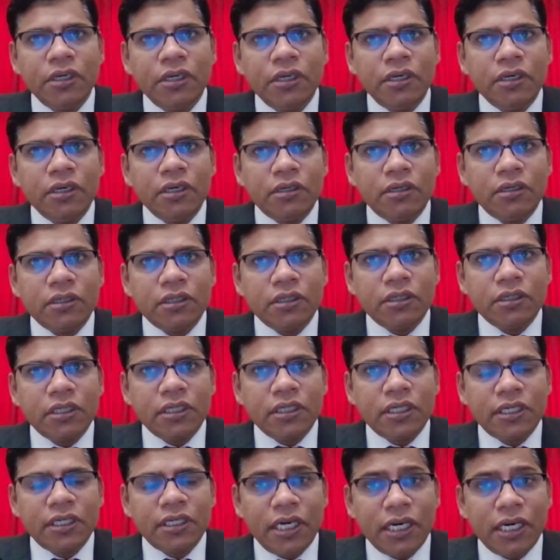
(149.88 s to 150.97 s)
uh,
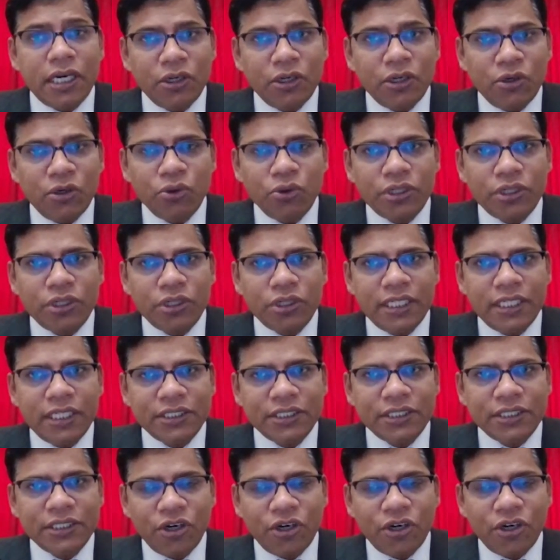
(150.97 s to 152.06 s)
conclude these
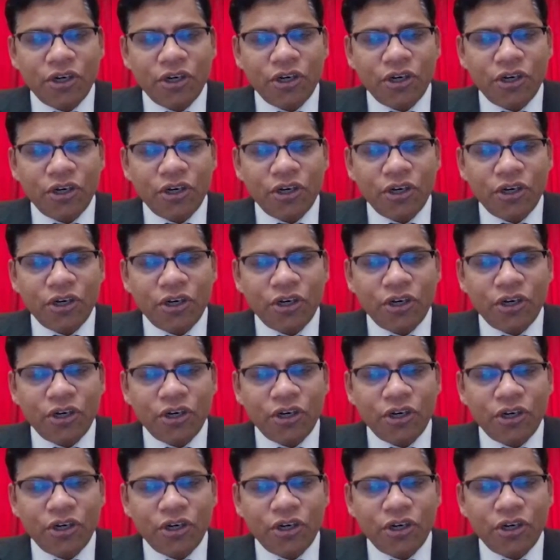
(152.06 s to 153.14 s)
documents upload
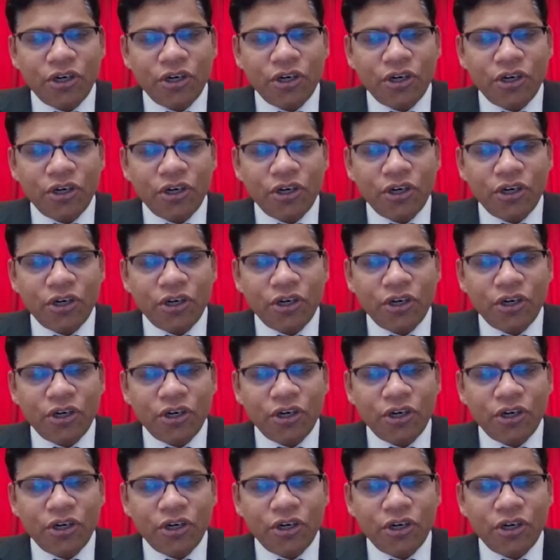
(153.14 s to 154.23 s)
the authenticity of the
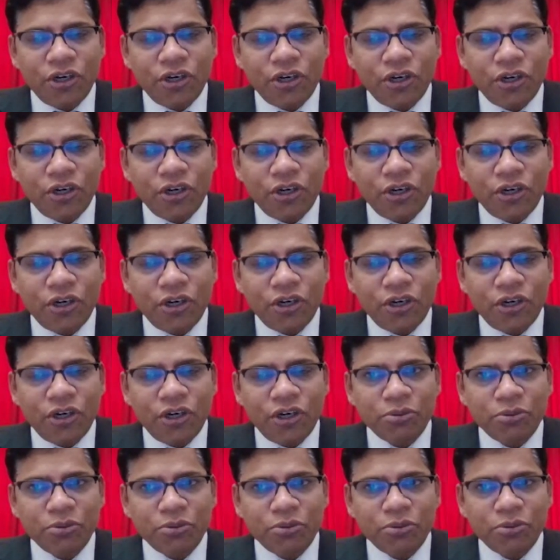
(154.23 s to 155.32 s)
documents
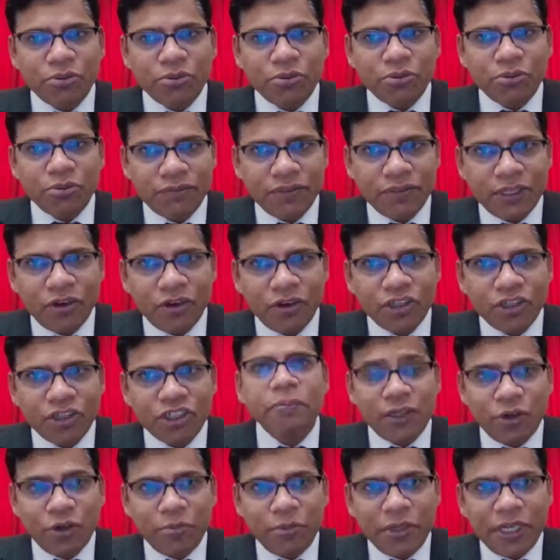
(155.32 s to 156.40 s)
or there
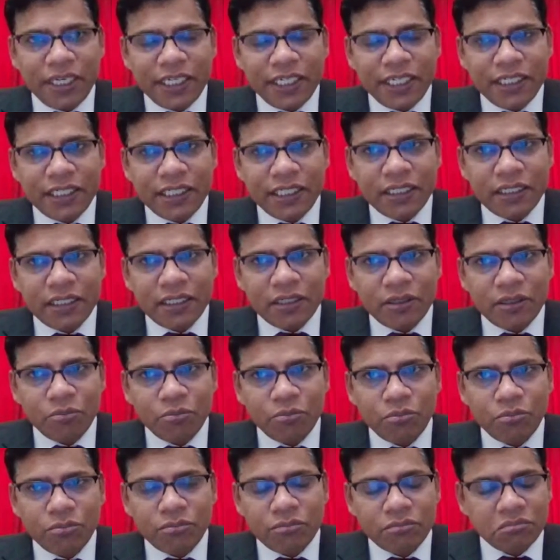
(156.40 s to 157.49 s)
could be any
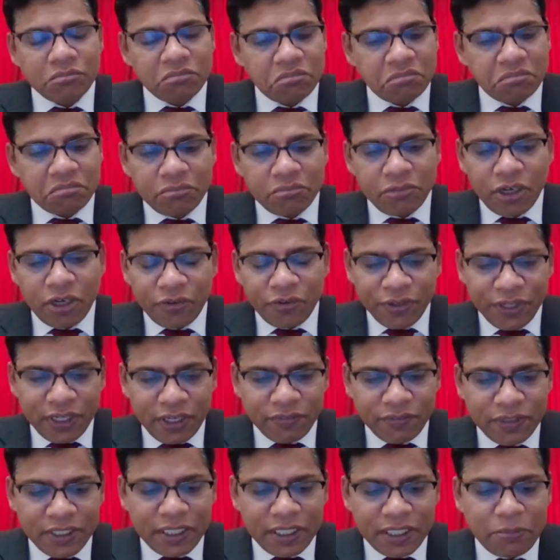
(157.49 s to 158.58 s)
morphing of the
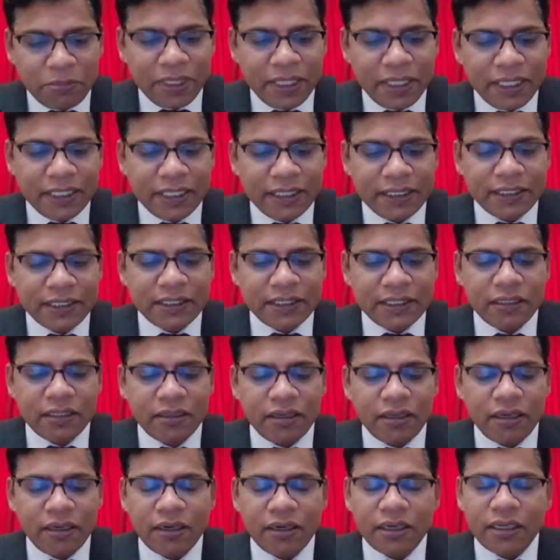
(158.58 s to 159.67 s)
image
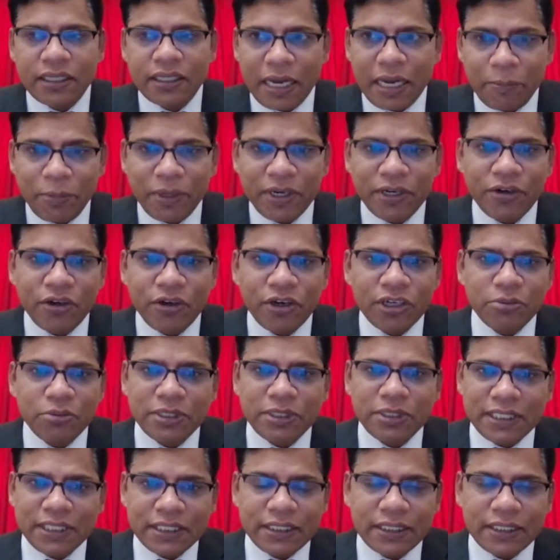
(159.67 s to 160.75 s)
or tampered
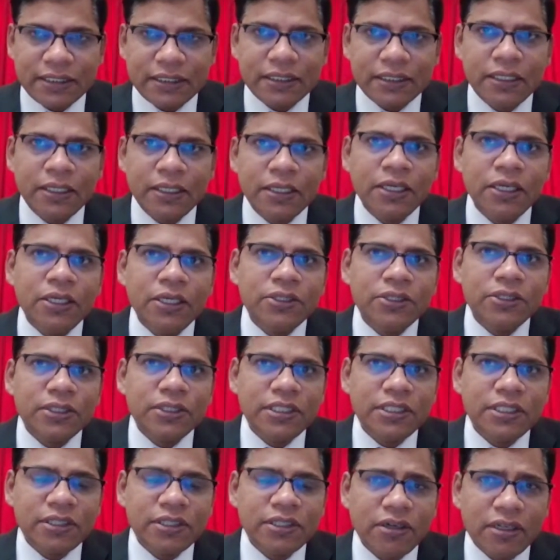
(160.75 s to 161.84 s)
documents such as. So these
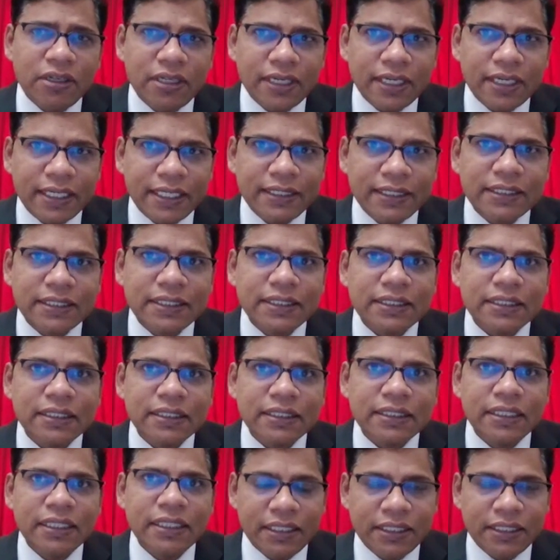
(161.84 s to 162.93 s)
are all the risks.
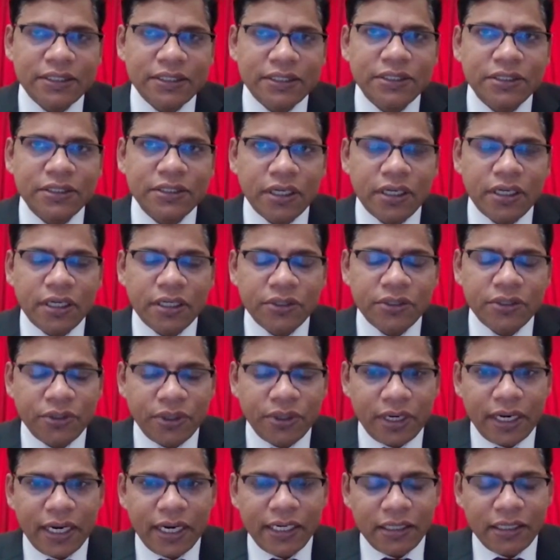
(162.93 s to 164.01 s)
Yes, you are
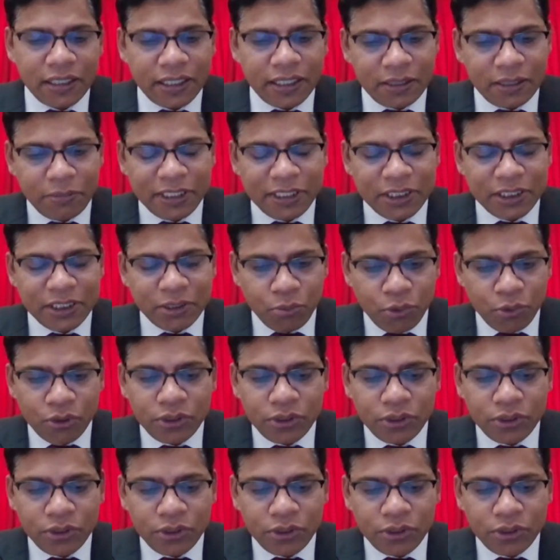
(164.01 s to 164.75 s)
right. It brings both.